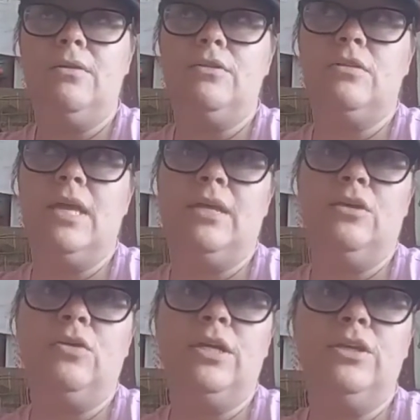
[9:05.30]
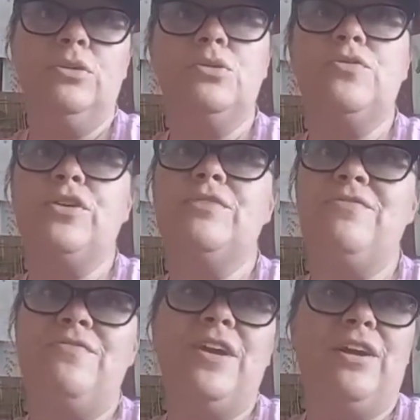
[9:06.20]
that you can use for
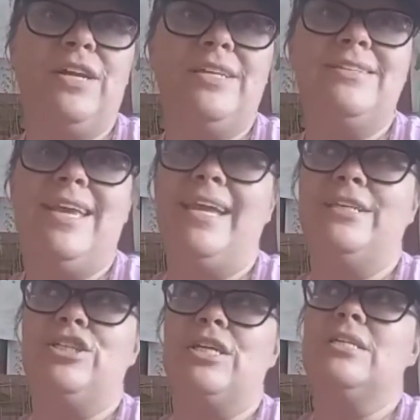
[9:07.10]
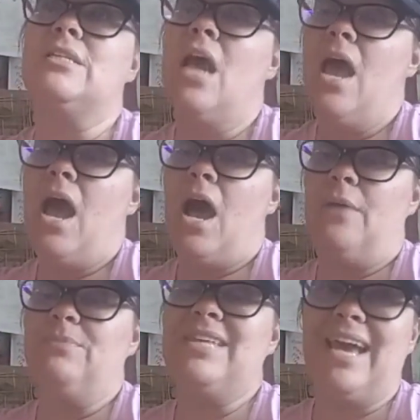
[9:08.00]
various ages.
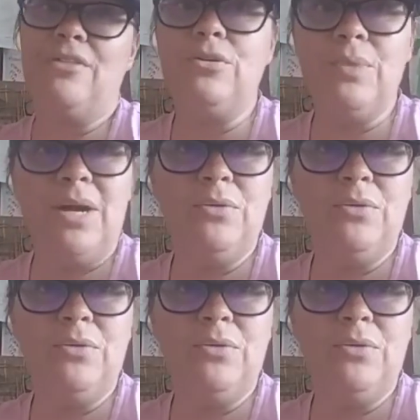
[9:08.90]
Gather Around